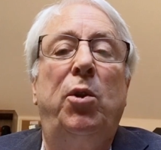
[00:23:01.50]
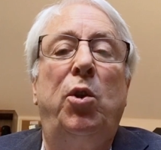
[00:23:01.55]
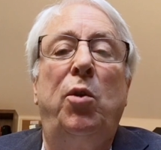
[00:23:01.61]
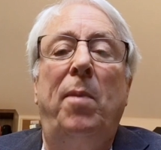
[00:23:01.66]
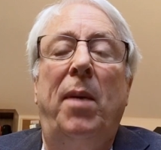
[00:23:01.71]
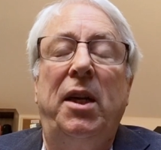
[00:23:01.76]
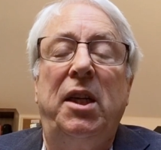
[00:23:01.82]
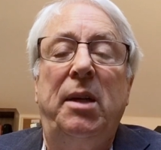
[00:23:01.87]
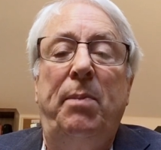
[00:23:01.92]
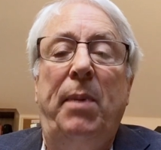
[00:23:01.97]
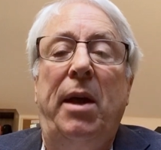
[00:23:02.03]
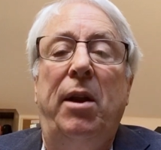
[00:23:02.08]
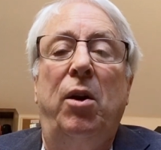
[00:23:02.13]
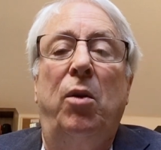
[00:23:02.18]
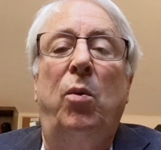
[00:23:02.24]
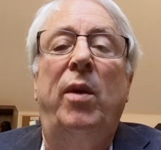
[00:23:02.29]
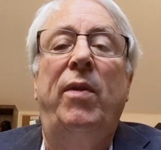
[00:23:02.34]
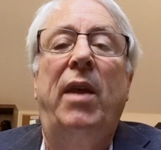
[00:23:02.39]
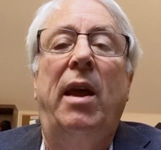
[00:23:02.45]
do much
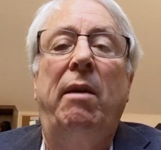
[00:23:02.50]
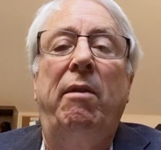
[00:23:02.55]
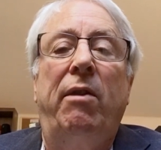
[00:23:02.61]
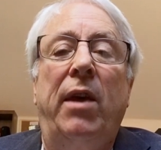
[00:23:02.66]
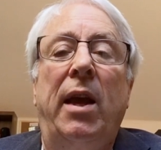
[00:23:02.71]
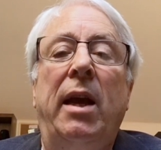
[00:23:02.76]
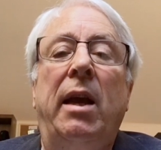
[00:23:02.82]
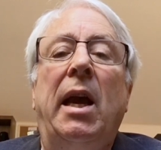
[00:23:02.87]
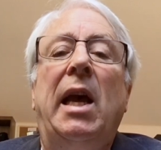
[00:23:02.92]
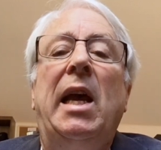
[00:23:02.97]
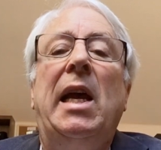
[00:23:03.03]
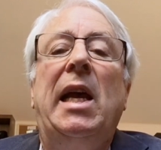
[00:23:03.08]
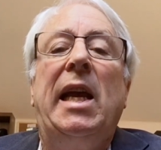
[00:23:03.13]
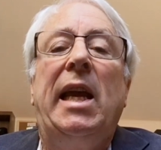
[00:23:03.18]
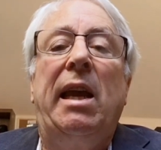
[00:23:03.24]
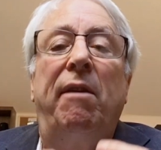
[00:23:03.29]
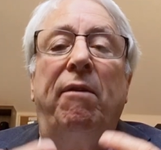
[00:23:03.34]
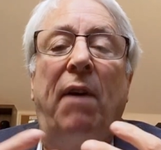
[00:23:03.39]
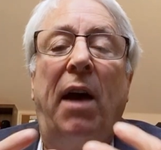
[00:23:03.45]
better when they think,
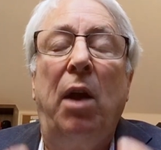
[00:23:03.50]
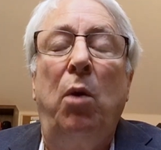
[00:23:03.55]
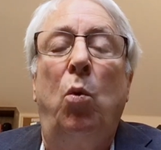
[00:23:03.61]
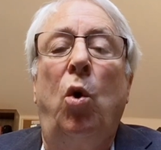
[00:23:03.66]
if I